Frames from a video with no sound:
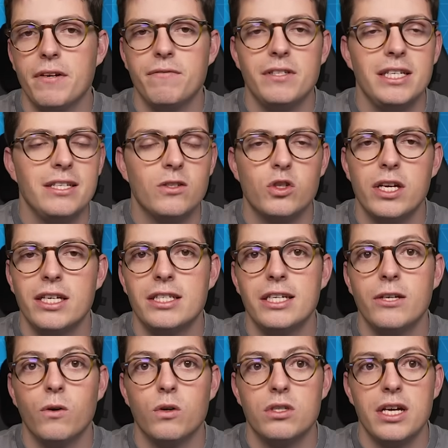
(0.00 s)
15,
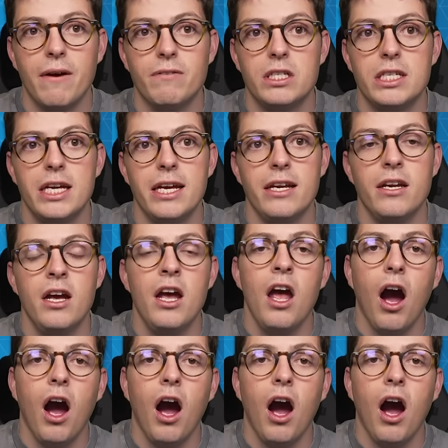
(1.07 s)
16 or 17,